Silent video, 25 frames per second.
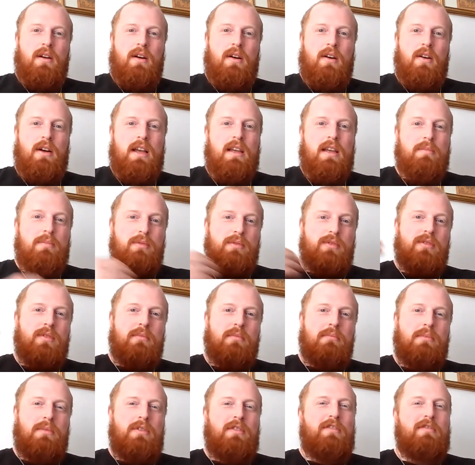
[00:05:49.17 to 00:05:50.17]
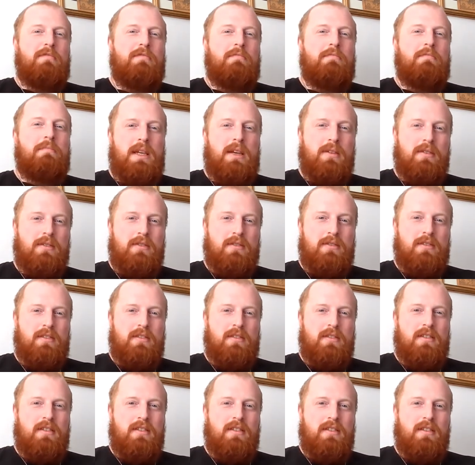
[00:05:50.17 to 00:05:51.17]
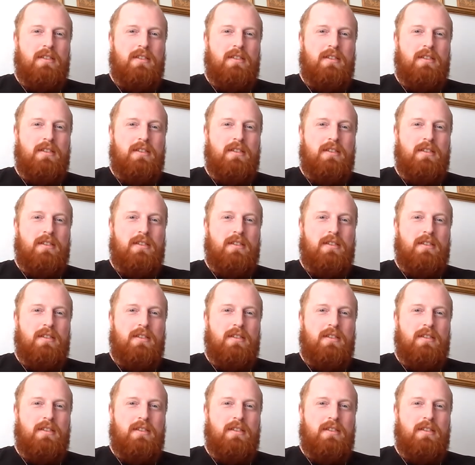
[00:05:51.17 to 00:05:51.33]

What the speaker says: are able to move beyond